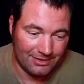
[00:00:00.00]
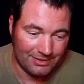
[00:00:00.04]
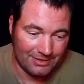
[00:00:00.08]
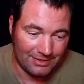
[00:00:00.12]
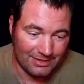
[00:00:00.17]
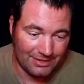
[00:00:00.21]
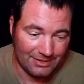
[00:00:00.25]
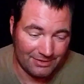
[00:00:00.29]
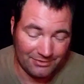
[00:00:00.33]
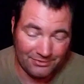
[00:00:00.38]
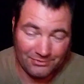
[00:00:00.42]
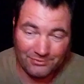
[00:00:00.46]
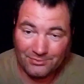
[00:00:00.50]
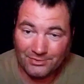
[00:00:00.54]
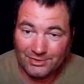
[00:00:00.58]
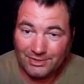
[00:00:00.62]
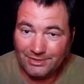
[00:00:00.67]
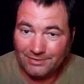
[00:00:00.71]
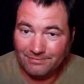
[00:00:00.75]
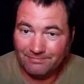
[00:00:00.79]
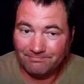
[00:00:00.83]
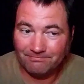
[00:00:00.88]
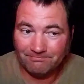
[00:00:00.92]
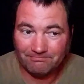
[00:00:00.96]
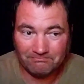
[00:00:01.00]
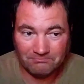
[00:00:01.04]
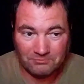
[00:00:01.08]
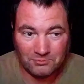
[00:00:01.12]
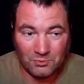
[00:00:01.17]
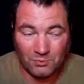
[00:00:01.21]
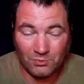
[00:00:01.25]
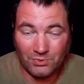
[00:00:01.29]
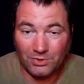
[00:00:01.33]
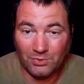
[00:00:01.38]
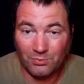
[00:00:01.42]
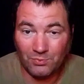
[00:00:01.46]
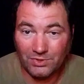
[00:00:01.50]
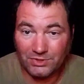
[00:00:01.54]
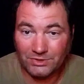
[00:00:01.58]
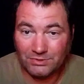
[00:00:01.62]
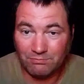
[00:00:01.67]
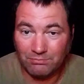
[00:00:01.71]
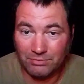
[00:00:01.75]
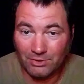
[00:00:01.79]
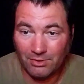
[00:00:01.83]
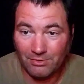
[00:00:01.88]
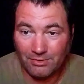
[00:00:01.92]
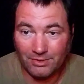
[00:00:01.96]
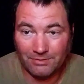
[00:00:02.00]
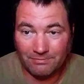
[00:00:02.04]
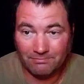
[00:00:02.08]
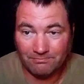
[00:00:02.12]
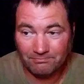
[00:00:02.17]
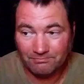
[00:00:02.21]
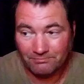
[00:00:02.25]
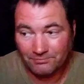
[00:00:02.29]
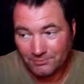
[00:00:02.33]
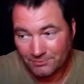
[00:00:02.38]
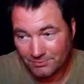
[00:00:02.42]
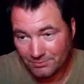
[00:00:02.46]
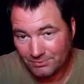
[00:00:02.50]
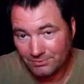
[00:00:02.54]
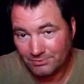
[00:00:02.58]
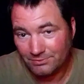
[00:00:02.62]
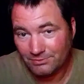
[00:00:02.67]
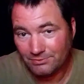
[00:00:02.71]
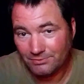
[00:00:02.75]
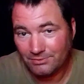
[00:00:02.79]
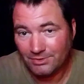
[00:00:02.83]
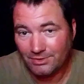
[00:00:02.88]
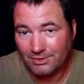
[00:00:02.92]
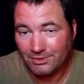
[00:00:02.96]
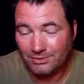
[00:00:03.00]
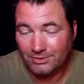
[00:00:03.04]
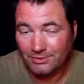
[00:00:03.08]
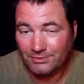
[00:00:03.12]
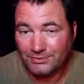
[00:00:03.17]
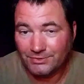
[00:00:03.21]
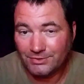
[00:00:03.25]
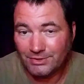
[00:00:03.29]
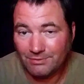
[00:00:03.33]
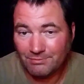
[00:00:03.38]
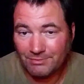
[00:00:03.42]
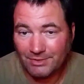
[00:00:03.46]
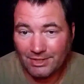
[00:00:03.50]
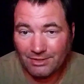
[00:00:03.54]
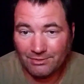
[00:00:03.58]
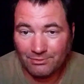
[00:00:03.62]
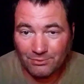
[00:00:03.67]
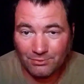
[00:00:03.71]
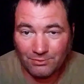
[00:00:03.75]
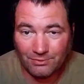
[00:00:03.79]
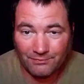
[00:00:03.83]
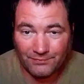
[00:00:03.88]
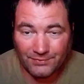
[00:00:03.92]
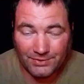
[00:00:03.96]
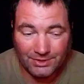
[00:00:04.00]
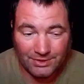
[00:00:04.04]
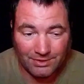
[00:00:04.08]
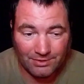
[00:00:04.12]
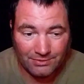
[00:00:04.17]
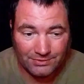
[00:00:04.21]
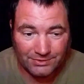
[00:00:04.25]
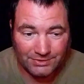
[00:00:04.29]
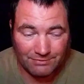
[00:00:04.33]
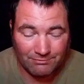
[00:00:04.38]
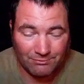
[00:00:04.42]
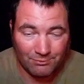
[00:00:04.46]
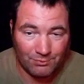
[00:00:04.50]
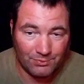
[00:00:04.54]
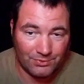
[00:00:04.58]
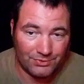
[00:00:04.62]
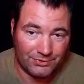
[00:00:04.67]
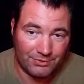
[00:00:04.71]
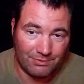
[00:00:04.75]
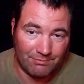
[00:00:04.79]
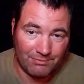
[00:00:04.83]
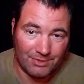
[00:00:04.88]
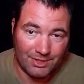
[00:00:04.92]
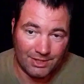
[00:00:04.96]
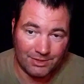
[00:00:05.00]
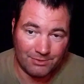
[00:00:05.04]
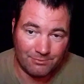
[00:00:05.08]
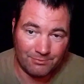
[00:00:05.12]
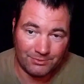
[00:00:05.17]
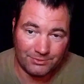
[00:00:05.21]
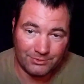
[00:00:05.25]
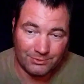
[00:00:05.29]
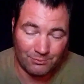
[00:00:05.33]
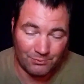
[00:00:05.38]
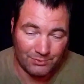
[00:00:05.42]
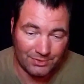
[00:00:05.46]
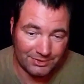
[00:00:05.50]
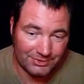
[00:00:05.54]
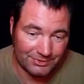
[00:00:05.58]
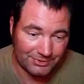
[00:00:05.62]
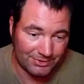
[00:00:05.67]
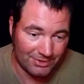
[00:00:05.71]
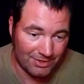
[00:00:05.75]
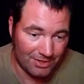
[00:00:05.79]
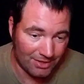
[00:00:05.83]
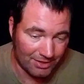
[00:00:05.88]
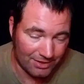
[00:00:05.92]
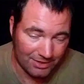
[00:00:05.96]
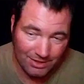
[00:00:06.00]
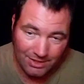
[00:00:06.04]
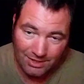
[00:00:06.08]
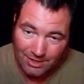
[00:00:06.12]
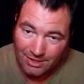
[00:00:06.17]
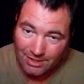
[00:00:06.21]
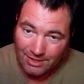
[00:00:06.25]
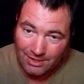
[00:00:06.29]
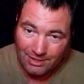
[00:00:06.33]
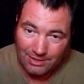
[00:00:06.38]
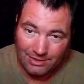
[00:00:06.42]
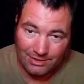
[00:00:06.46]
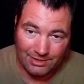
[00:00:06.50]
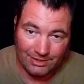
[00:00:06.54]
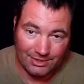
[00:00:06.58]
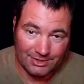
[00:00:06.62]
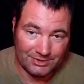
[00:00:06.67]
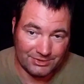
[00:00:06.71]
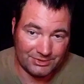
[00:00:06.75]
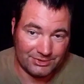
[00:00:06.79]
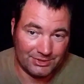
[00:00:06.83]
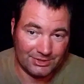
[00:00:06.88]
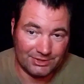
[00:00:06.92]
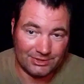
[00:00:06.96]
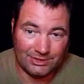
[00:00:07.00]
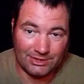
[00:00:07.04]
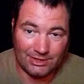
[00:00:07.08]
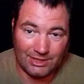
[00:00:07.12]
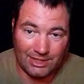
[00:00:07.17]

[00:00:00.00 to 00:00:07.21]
And three, when the wind's blowing, you see them in outdoor videos, even with the mic, with the windsock, it's just